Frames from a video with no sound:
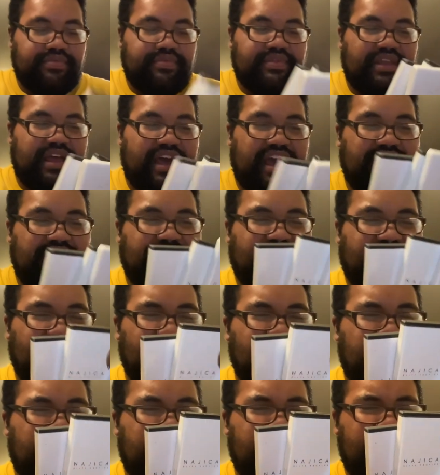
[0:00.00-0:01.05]
I
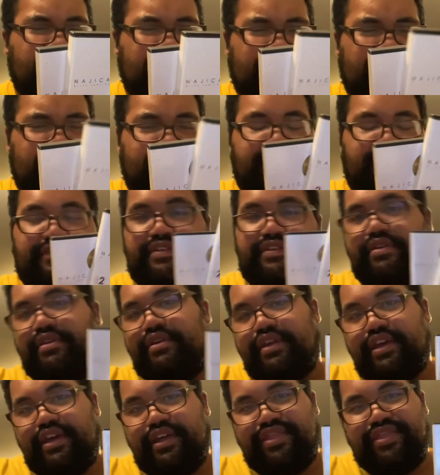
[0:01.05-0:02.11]
do believe
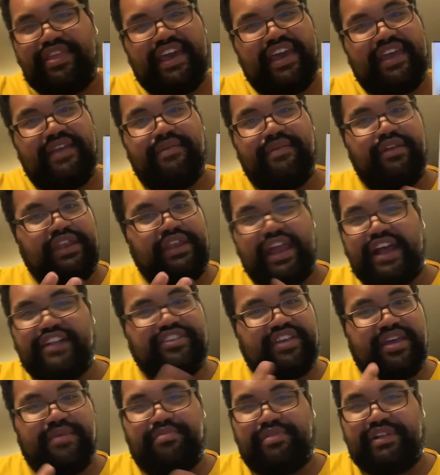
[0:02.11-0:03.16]
that
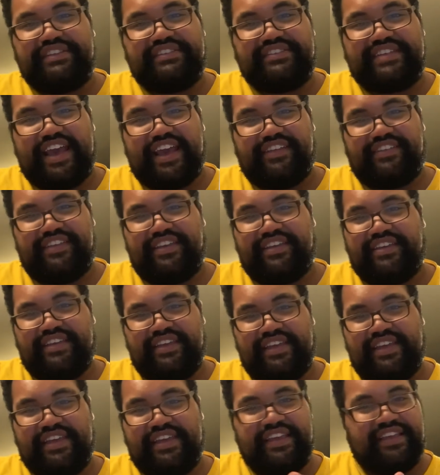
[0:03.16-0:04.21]
Najika Blitz Tactic
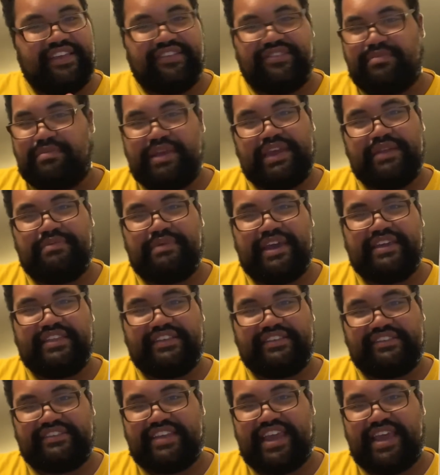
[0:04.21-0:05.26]
is made by the
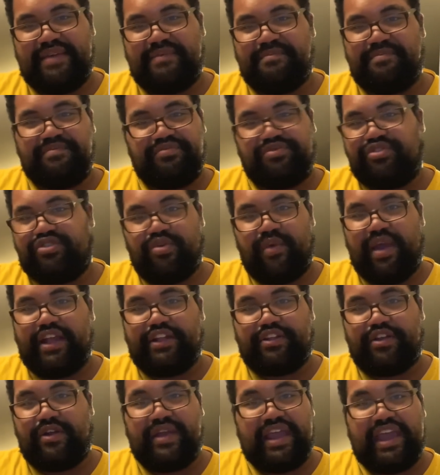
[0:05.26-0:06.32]
same
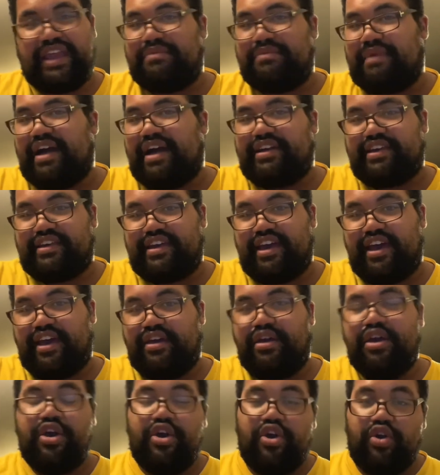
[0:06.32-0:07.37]
director and
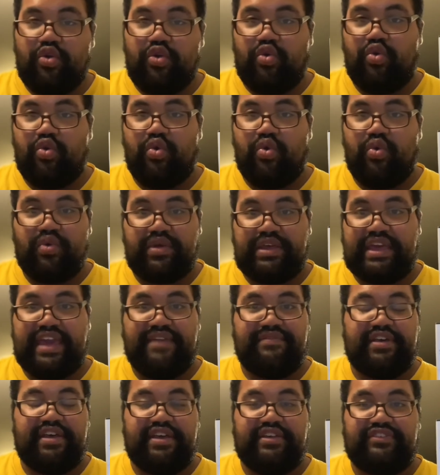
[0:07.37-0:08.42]
mangaka who
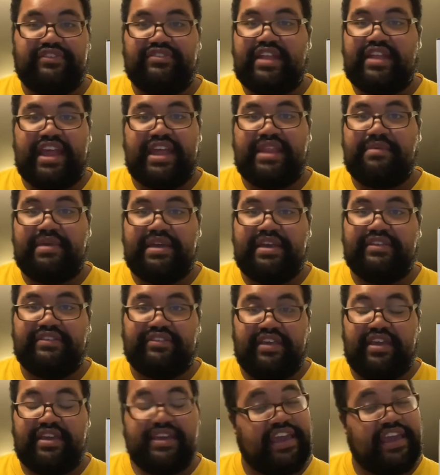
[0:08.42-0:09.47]
gave us animes
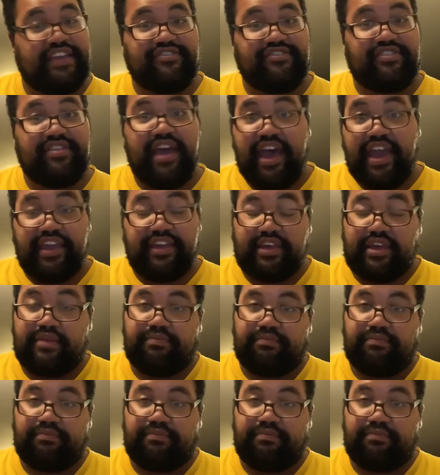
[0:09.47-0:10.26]
like Agent Ica.